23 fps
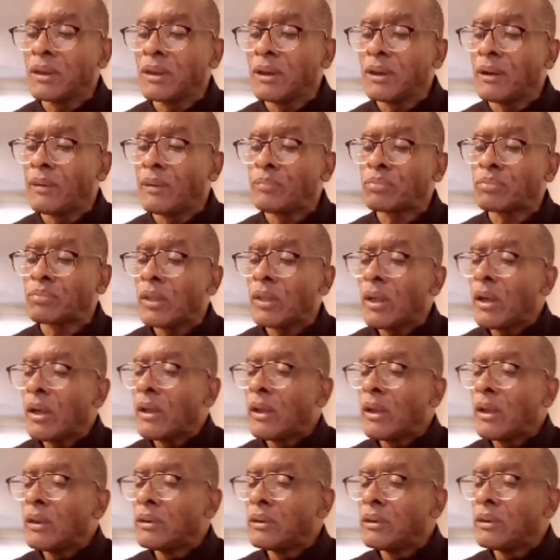no matter
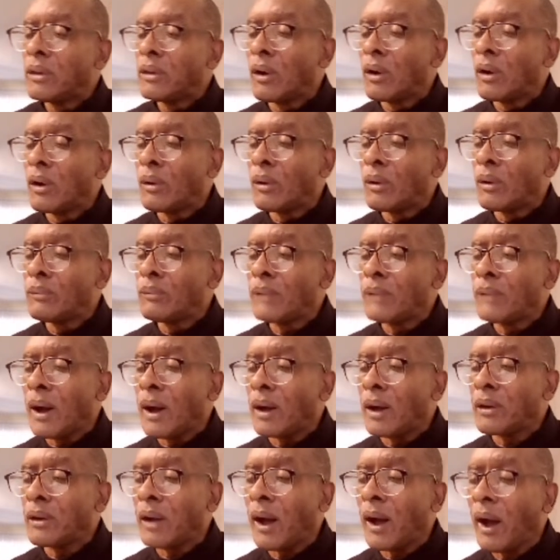how they look
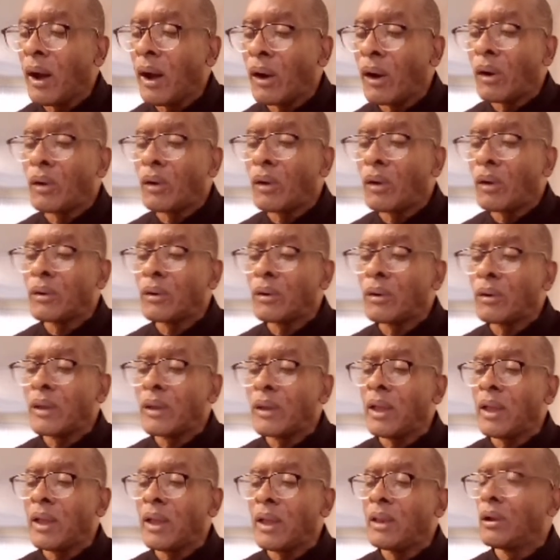or what they do with
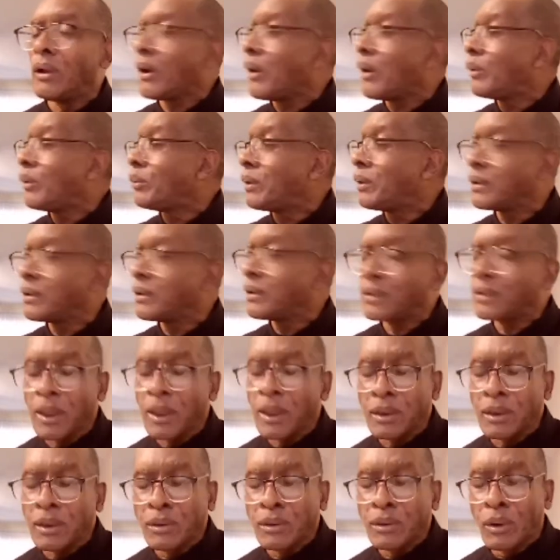
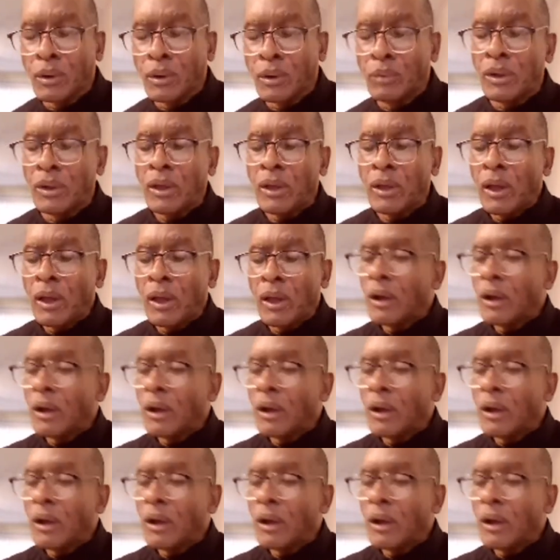contributed to them.